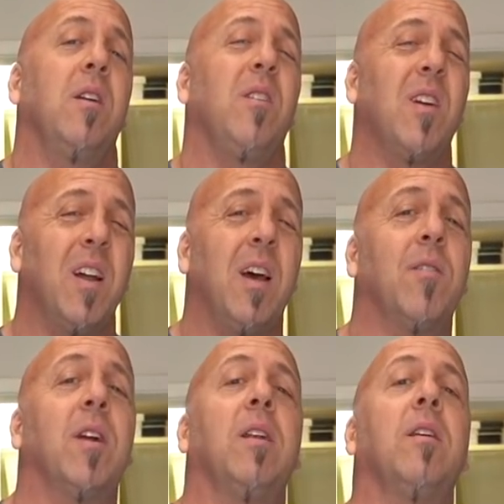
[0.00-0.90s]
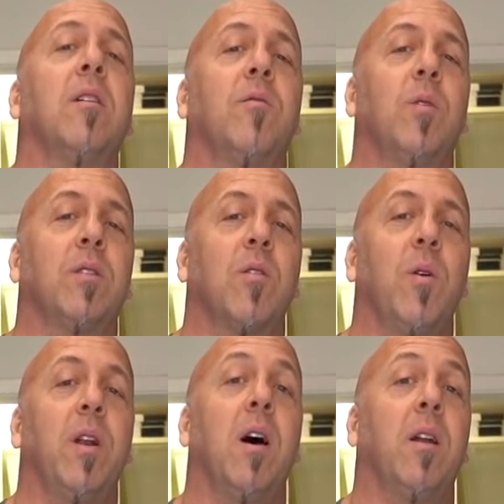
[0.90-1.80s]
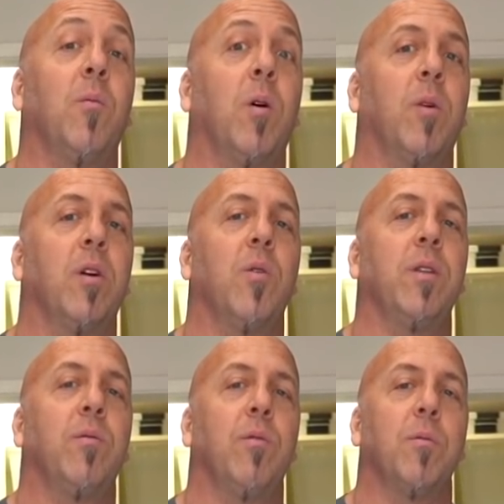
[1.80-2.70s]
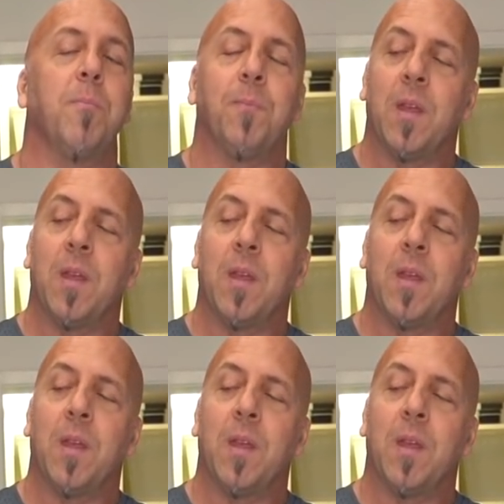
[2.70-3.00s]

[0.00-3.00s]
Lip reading: you kind of have an idea of what's going on and what we're going through.